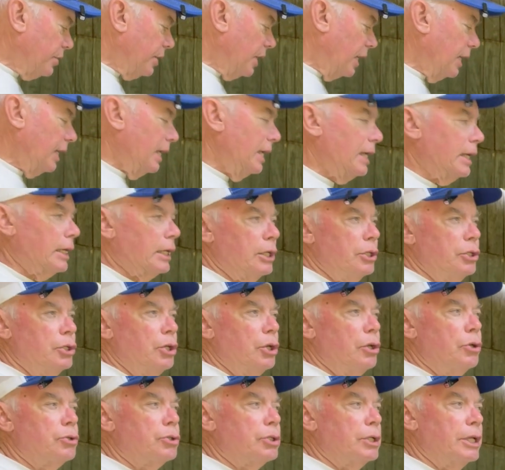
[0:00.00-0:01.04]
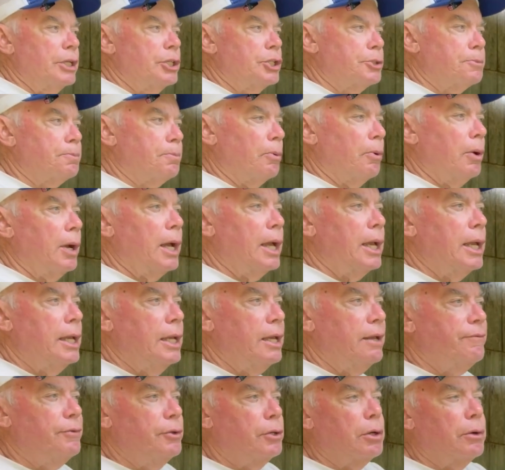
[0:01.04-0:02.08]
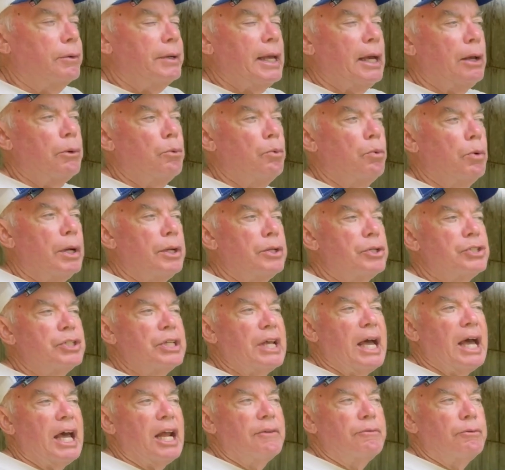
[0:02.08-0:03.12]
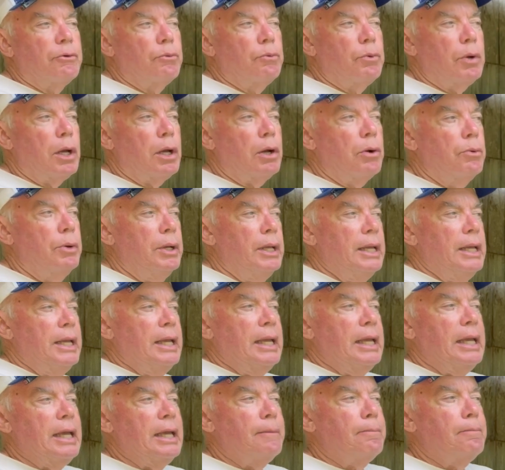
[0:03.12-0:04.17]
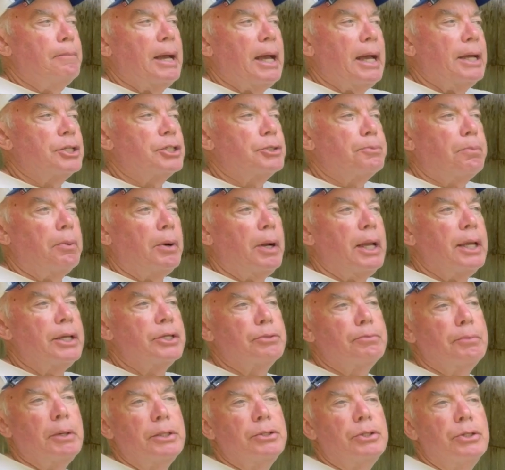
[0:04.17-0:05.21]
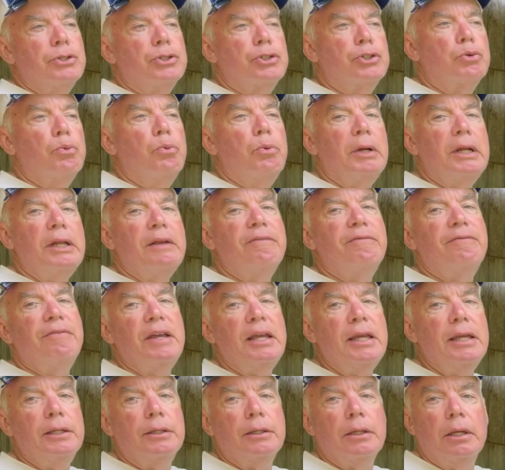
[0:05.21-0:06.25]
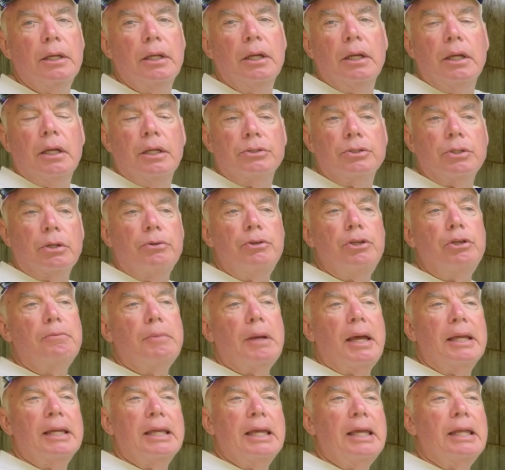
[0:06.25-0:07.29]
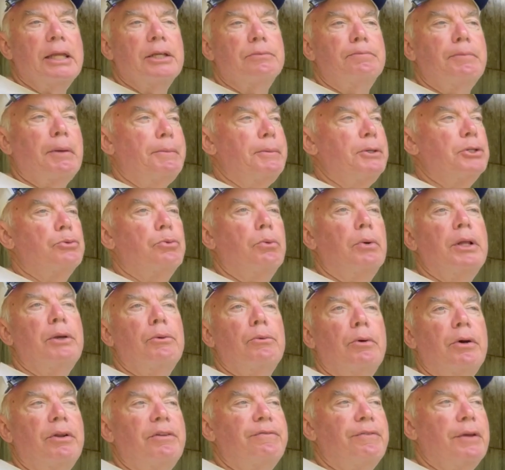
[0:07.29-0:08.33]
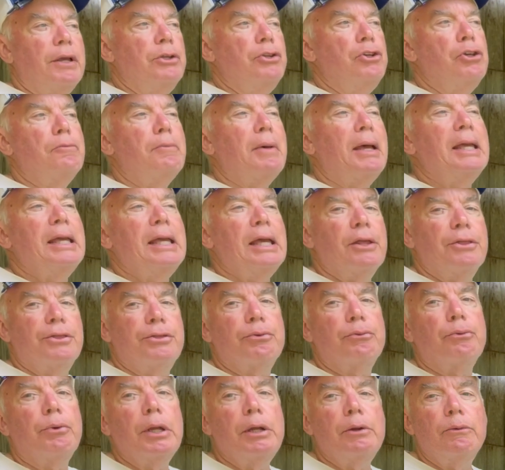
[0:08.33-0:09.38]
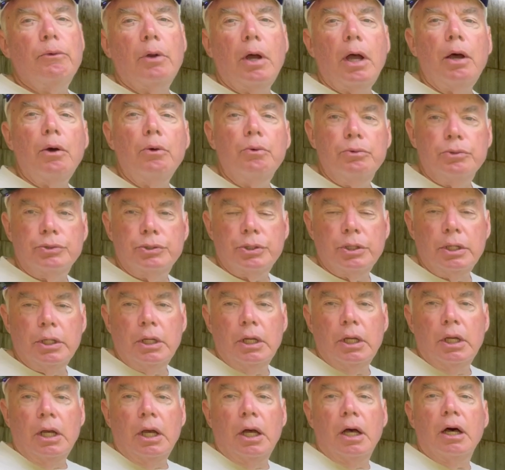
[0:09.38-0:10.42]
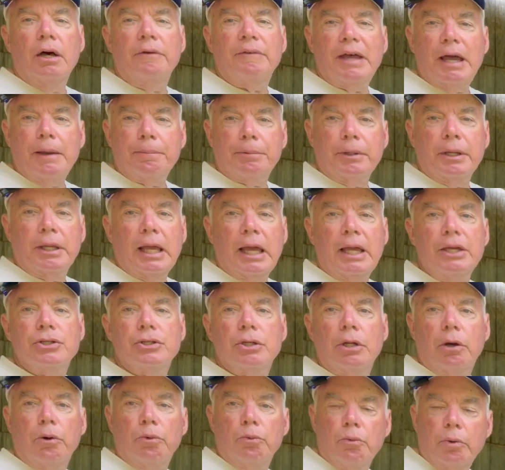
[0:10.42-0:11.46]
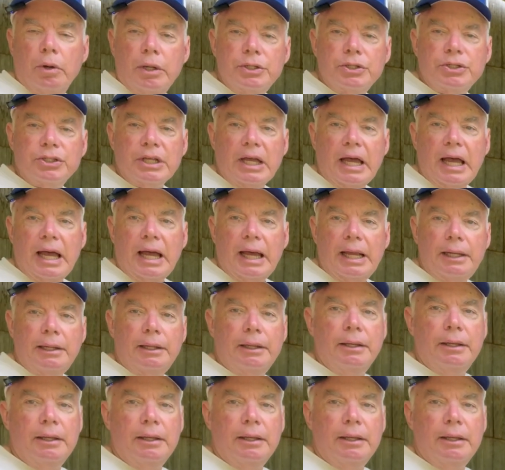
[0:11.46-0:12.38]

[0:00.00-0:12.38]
that it can usually spray. If you go down one side of a row, it might spray as much as 20 feet. So you might get as maybe 21 feet. You may get 3 rows of application on one side,